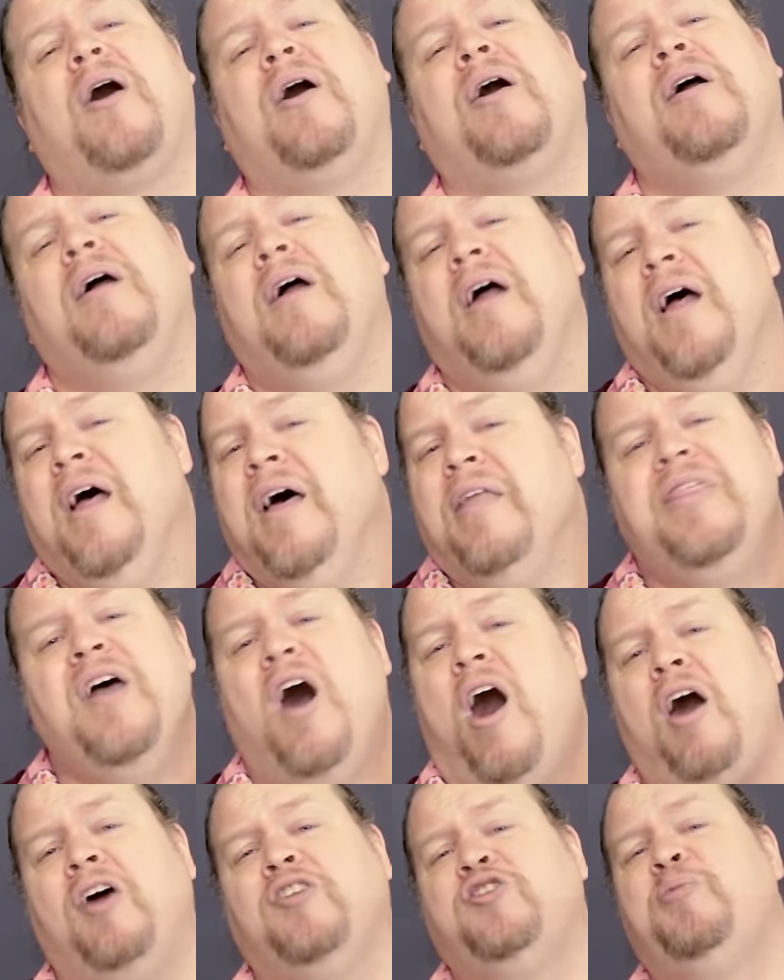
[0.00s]
are
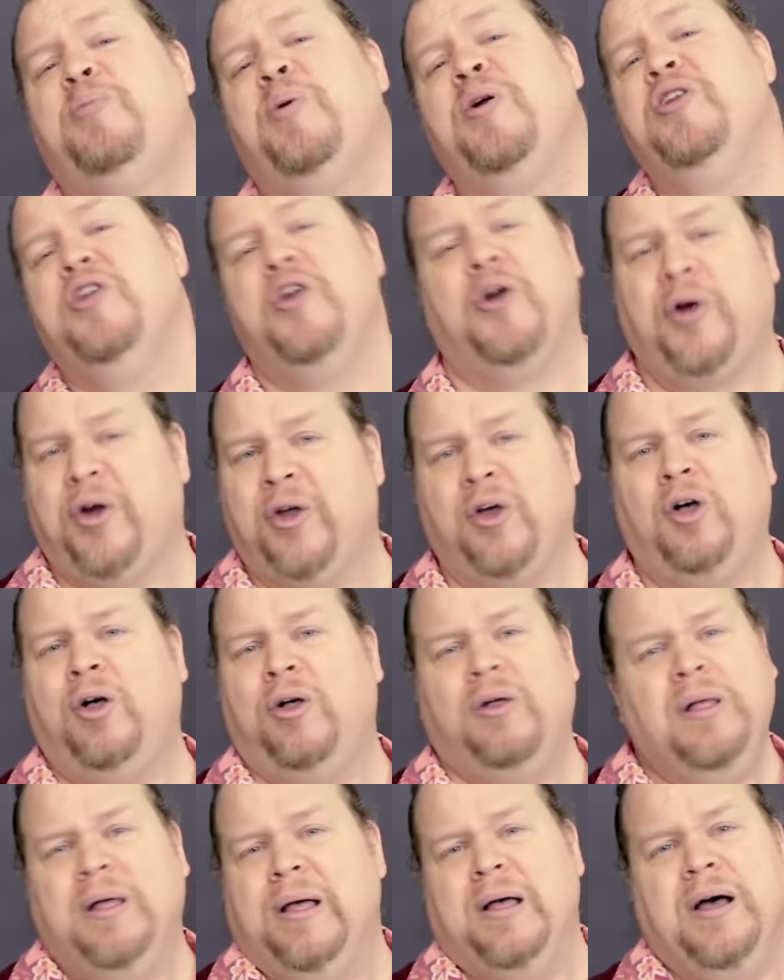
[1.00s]
the
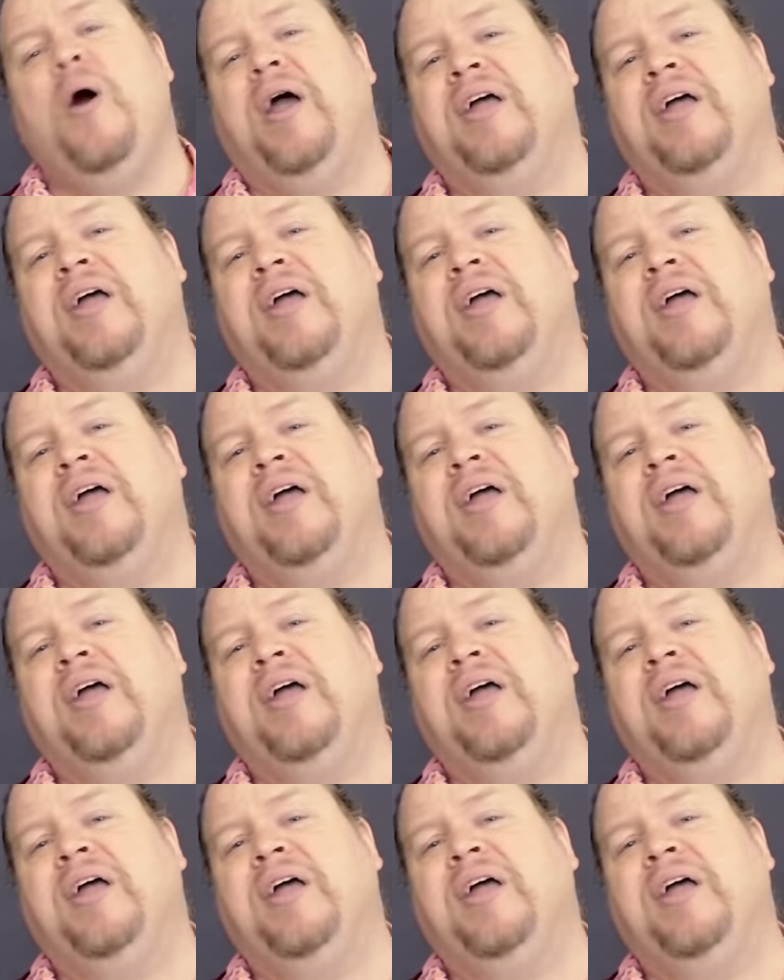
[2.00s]
entrepreneurial